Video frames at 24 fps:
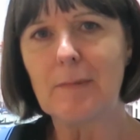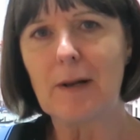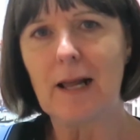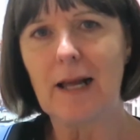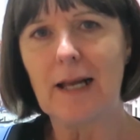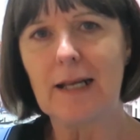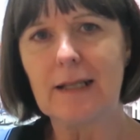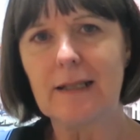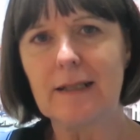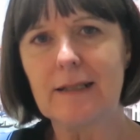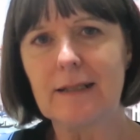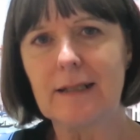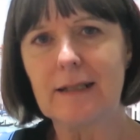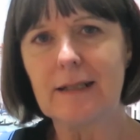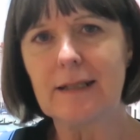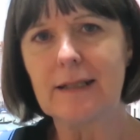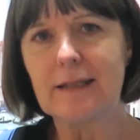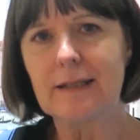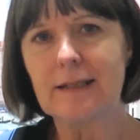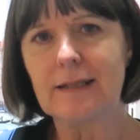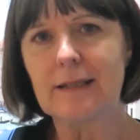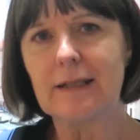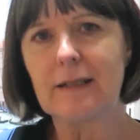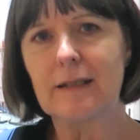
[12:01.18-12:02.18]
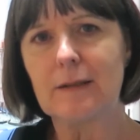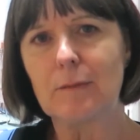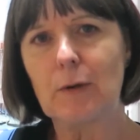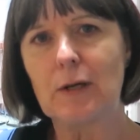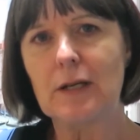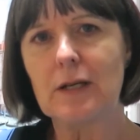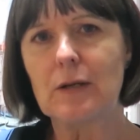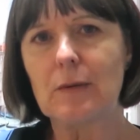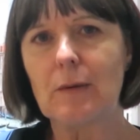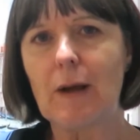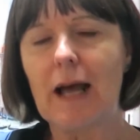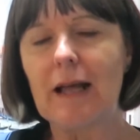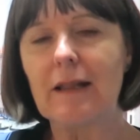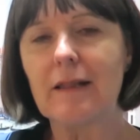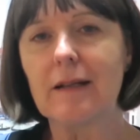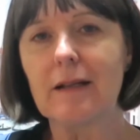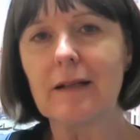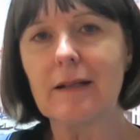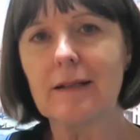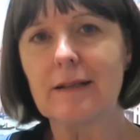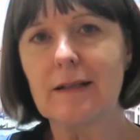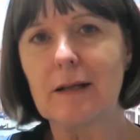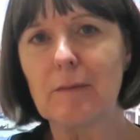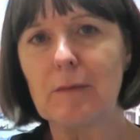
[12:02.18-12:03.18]
places, went to
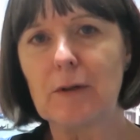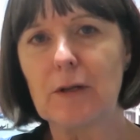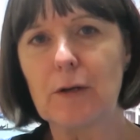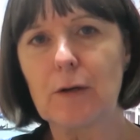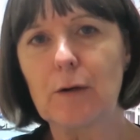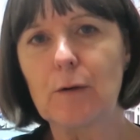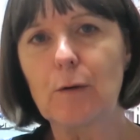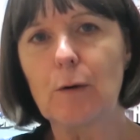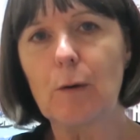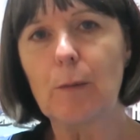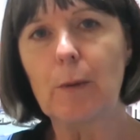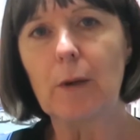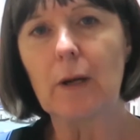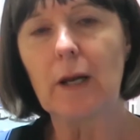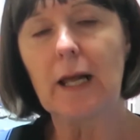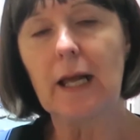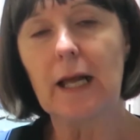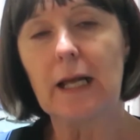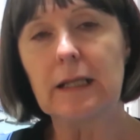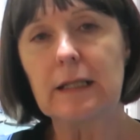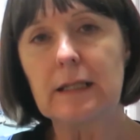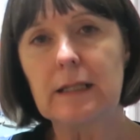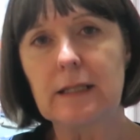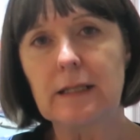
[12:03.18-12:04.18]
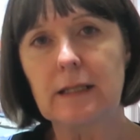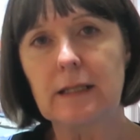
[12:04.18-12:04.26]
Athens, up the Acropolis.